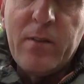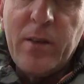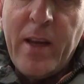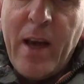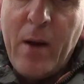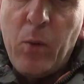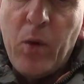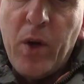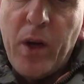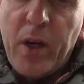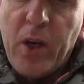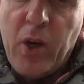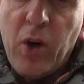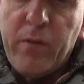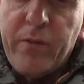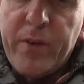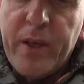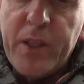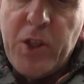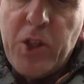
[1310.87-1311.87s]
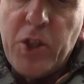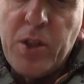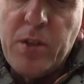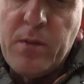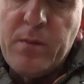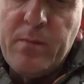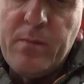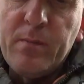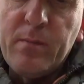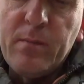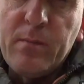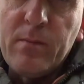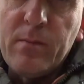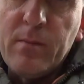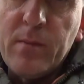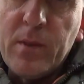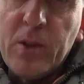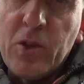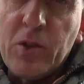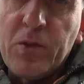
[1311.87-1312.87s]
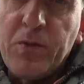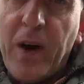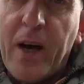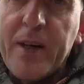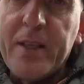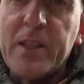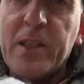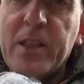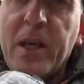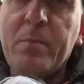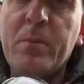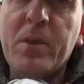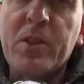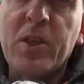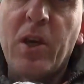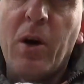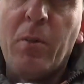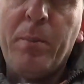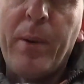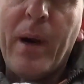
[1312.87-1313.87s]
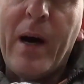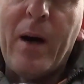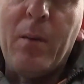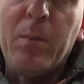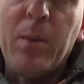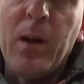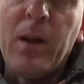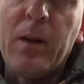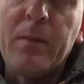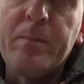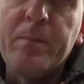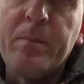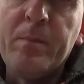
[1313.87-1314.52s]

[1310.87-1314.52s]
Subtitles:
network coverage. You just find a SIM that's compatible,